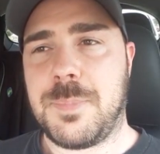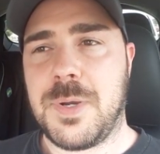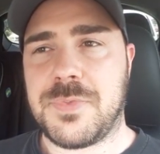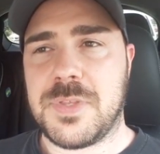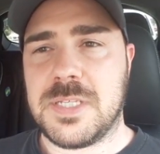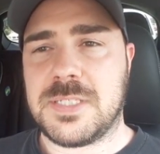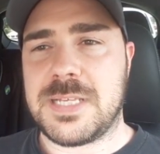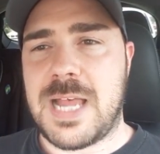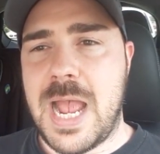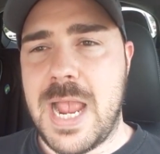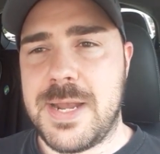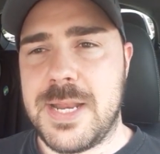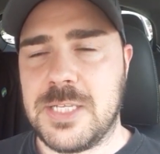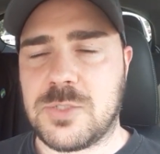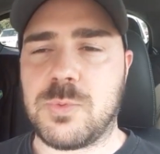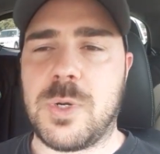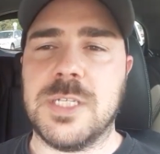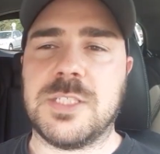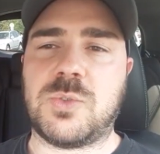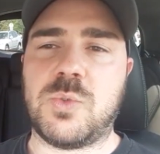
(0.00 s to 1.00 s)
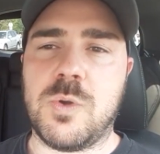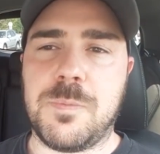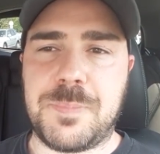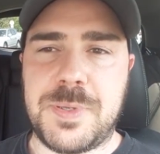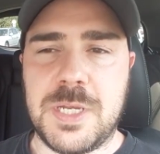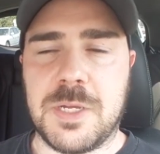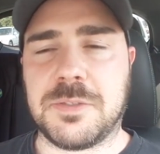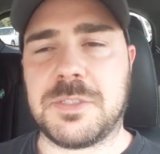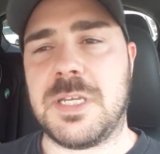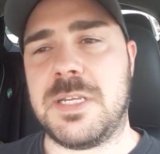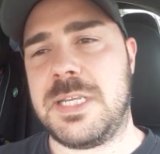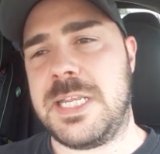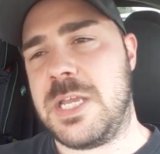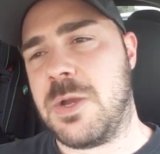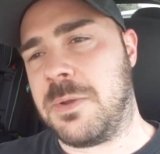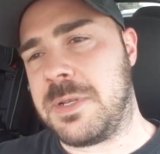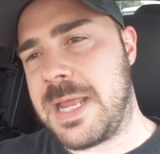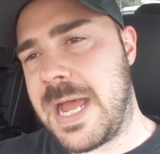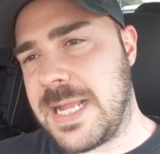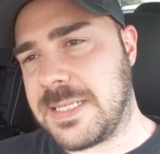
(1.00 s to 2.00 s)
But the Zionist wants to appeal to
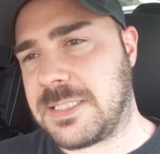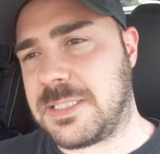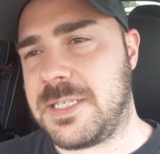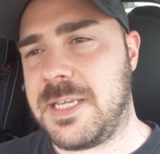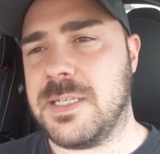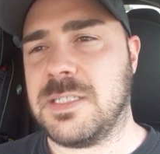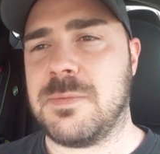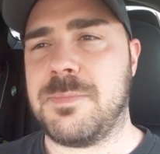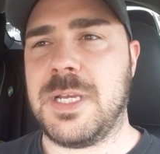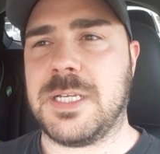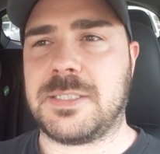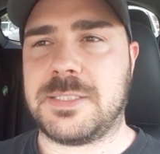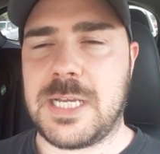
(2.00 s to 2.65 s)
neo-Nazism,